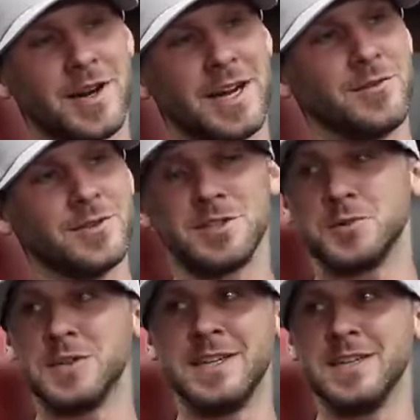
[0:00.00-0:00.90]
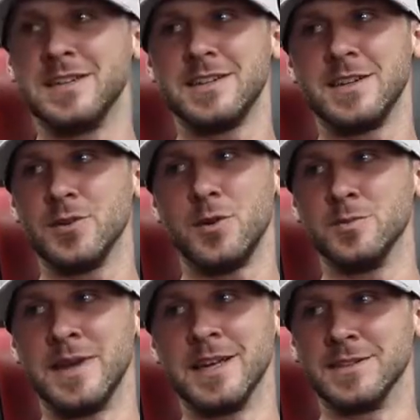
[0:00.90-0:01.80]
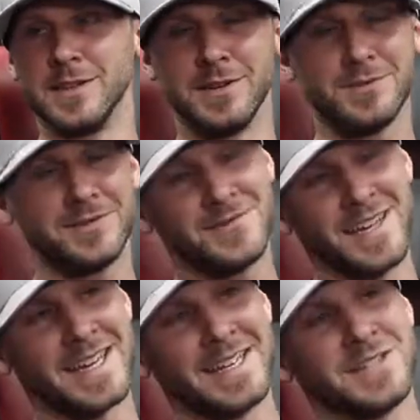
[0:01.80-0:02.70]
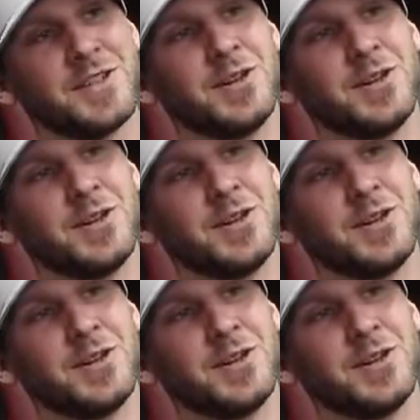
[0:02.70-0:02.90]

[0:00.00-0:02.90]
whatever, just reading, you know, old man stuff. And